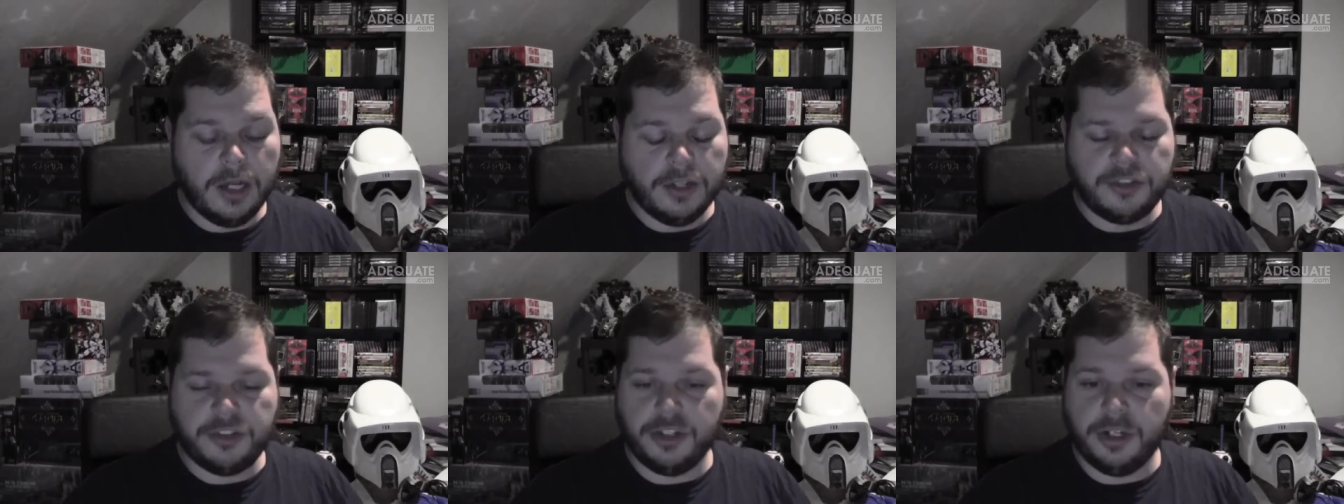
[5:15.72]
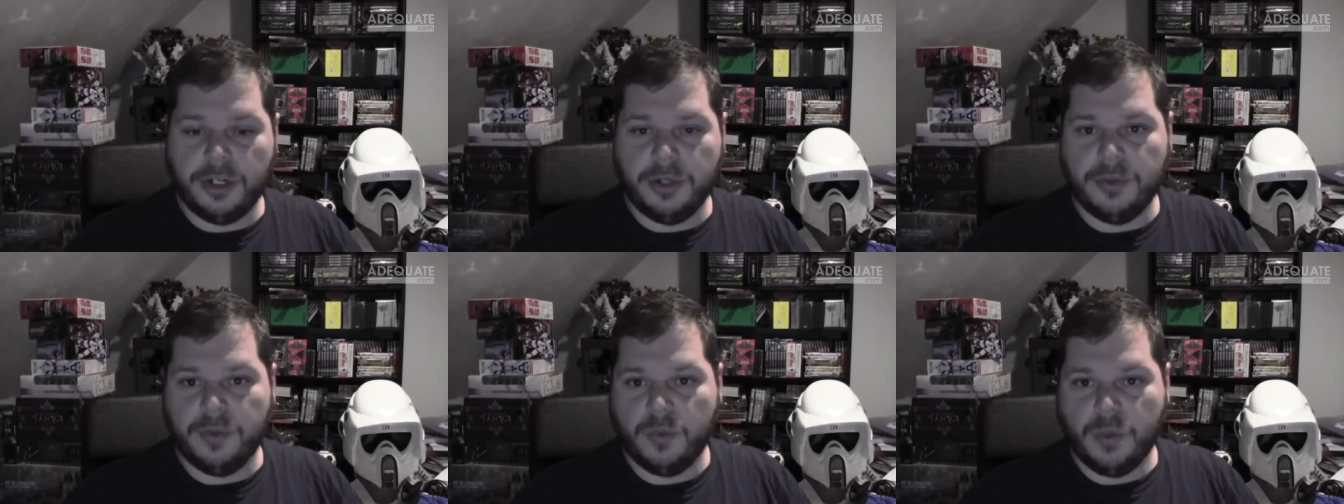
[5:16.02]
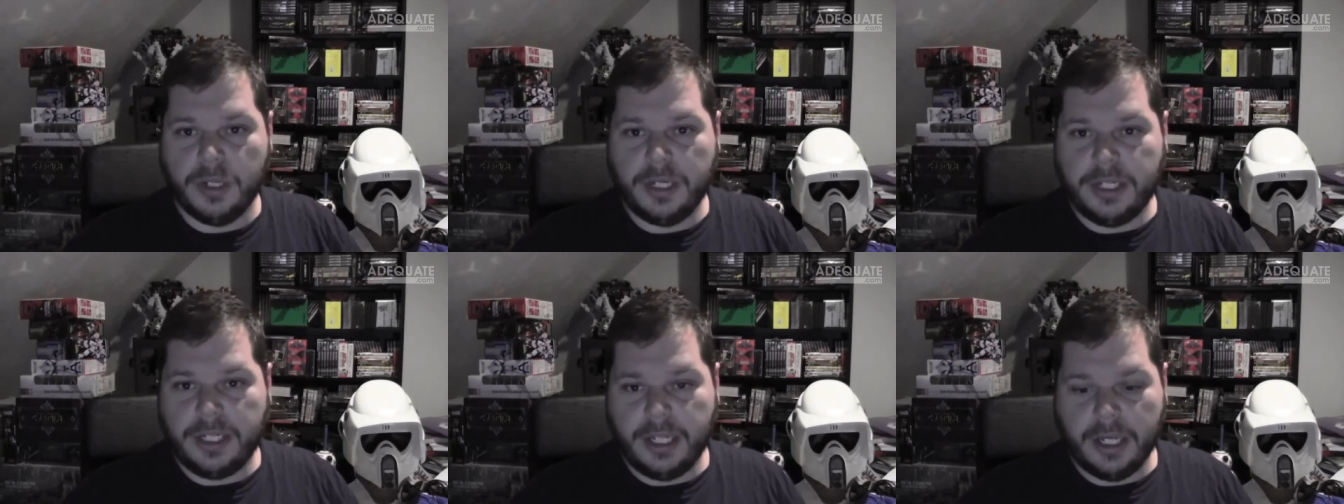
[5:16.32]
So
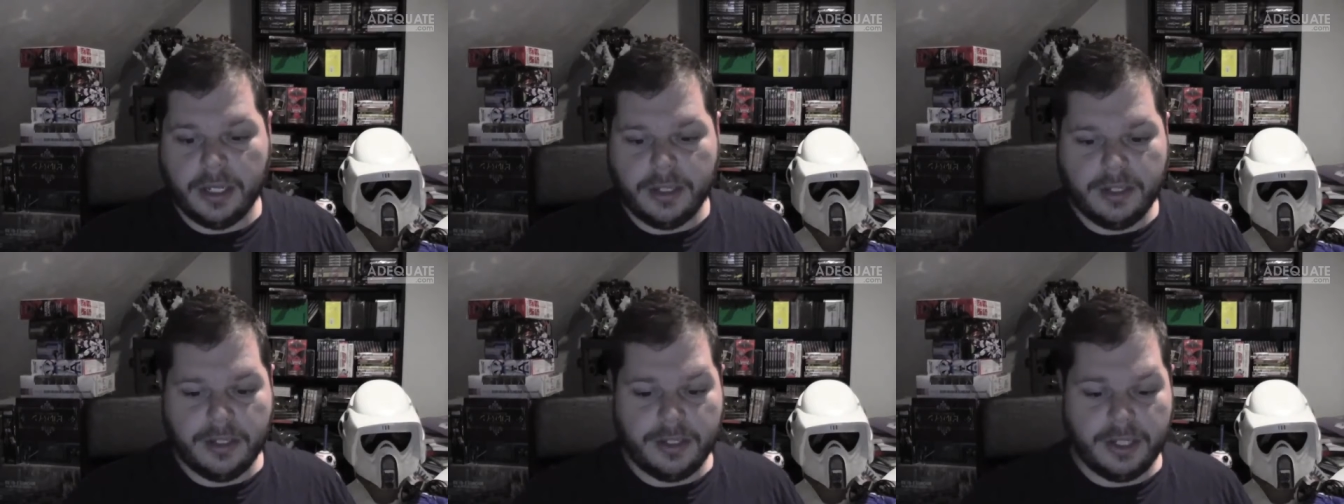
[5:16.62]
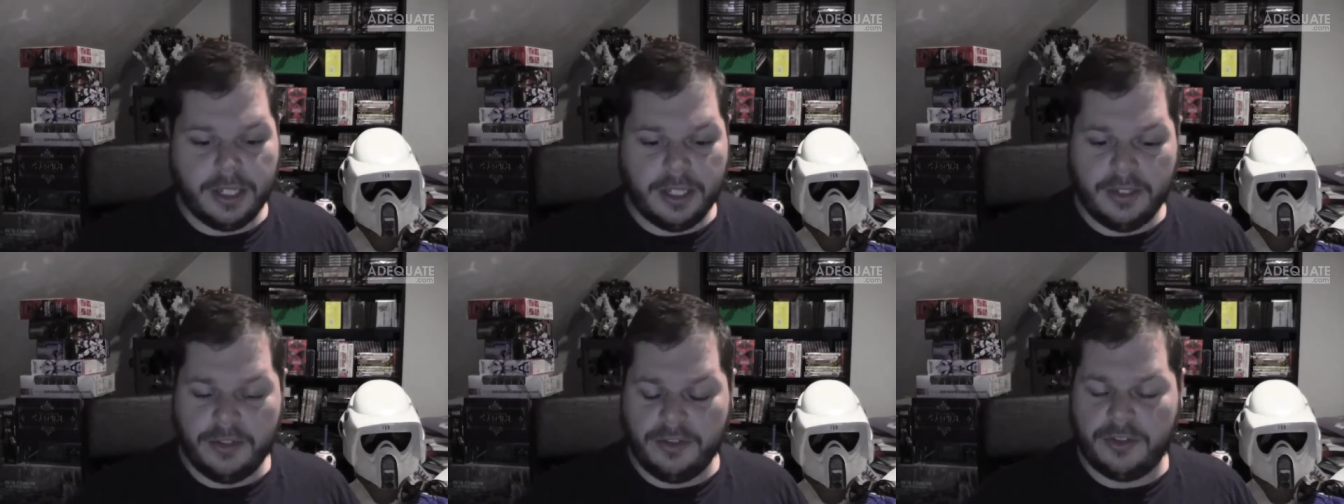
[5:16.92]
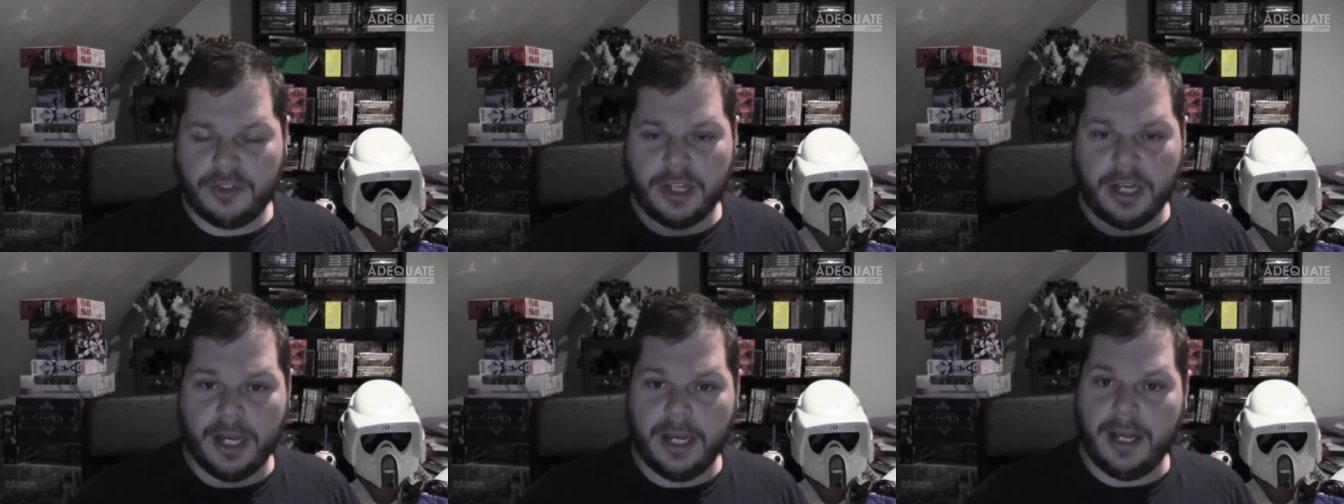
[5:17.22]
one of the other
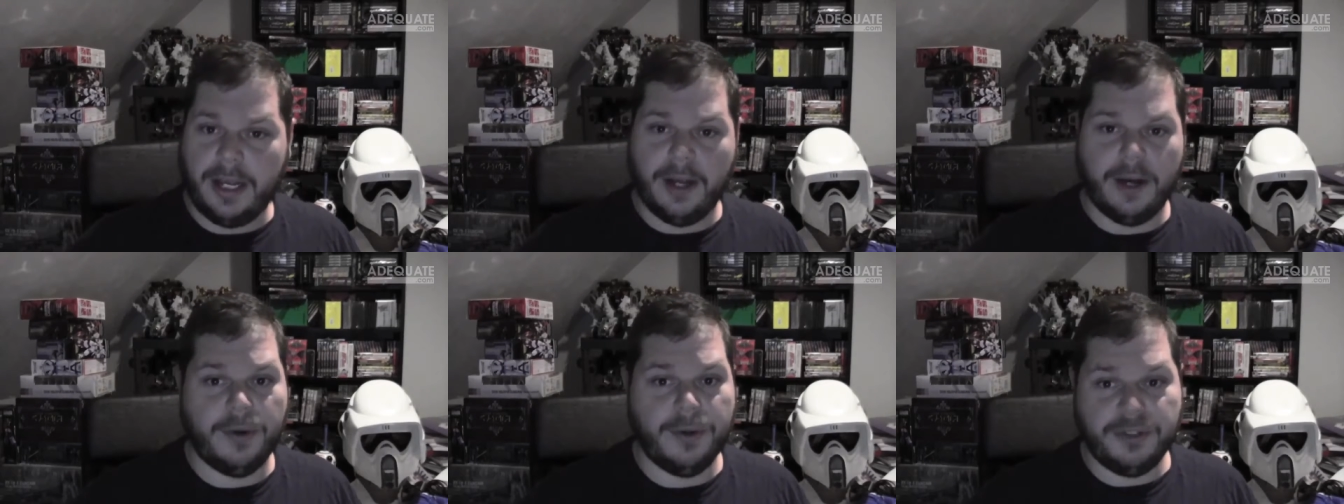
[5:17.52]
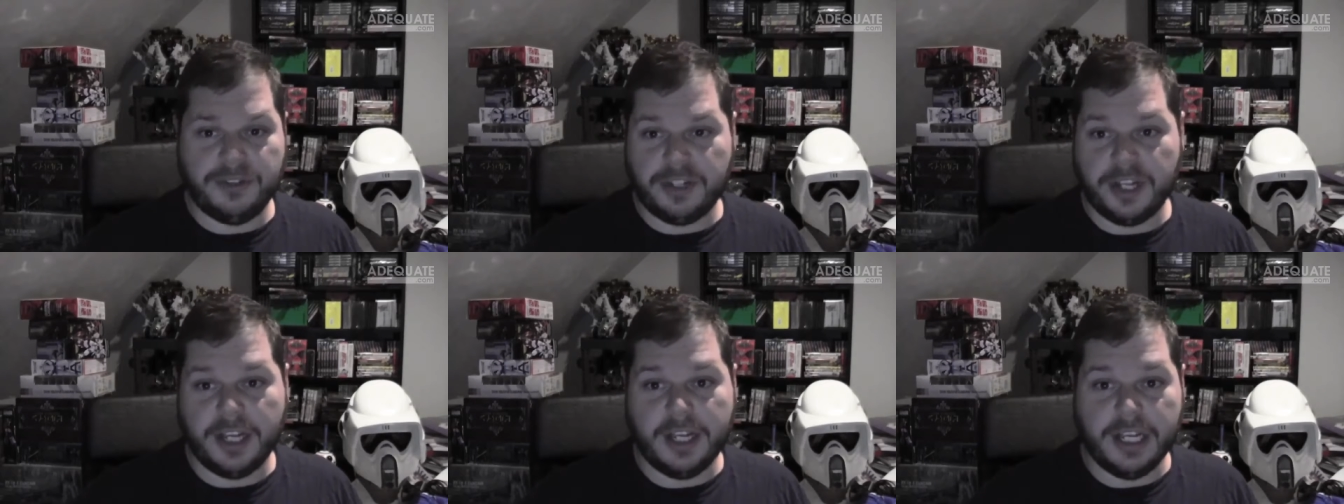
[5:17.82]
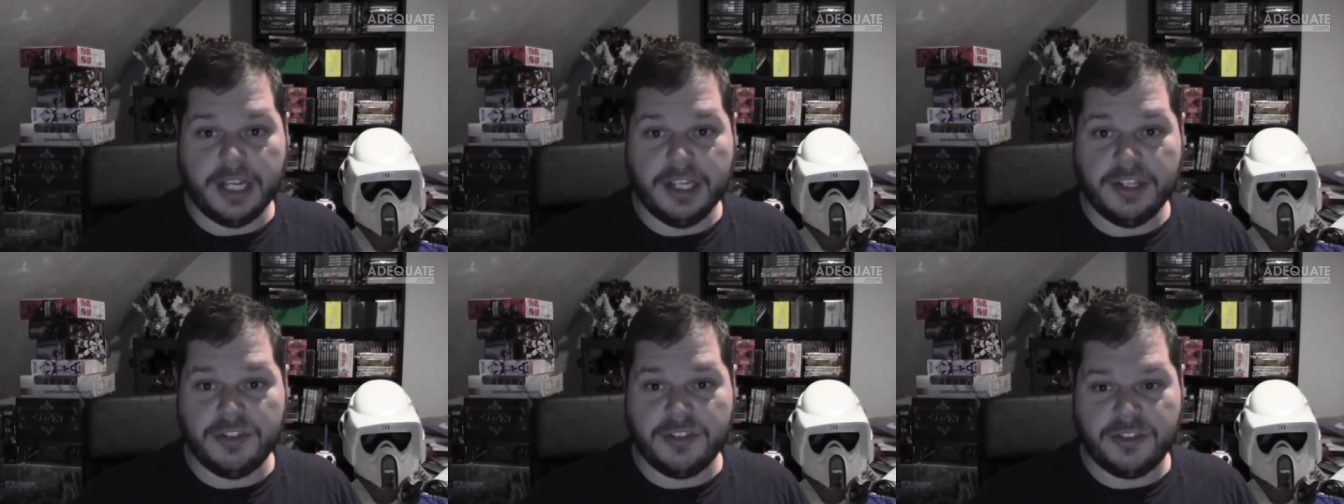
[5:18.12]
things I always say
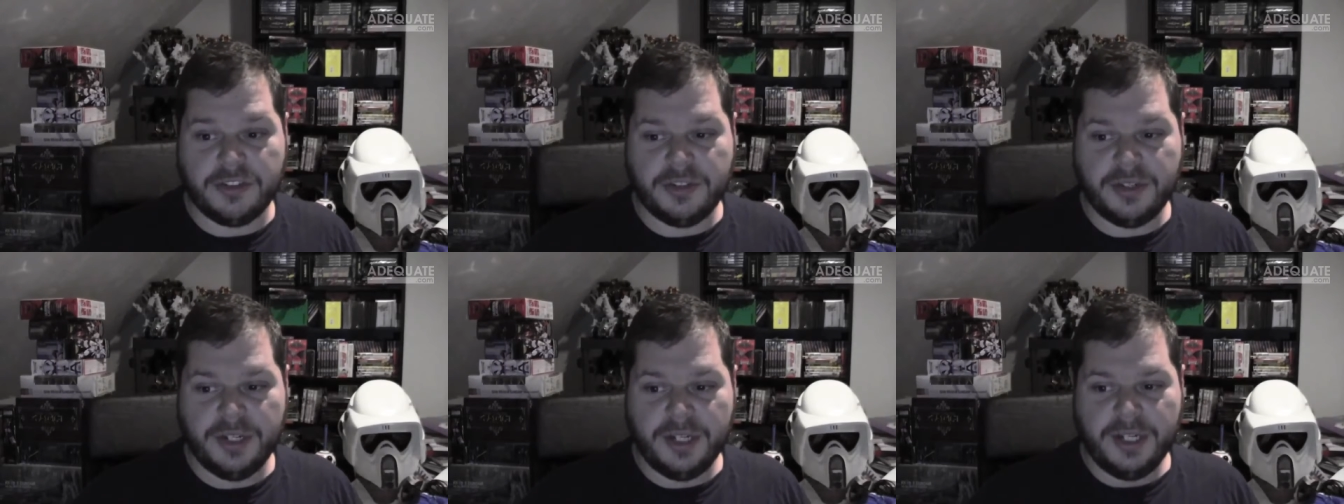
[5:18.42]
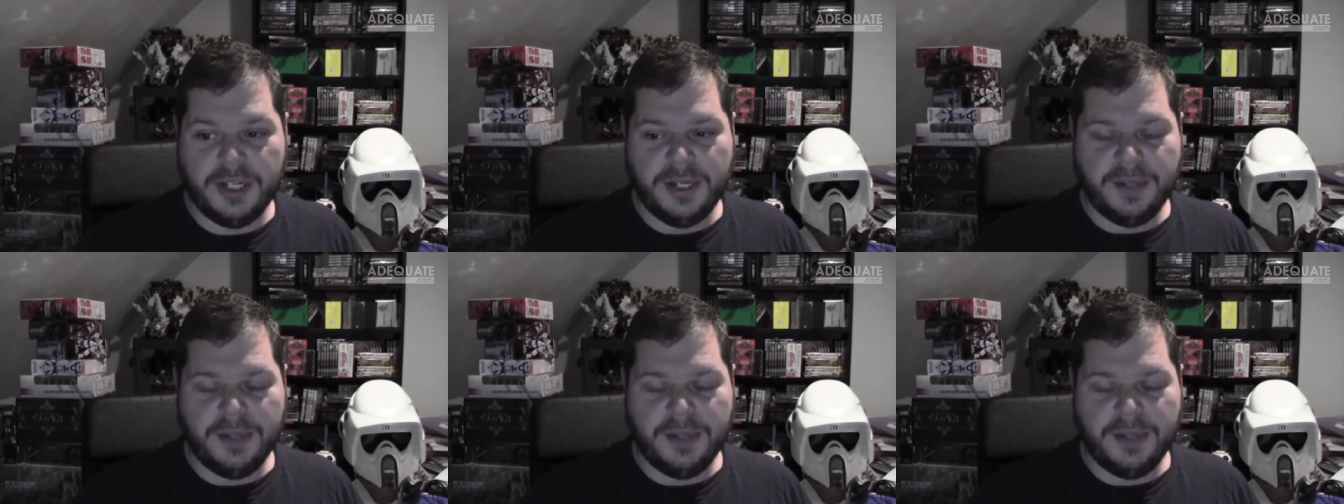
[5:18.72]
is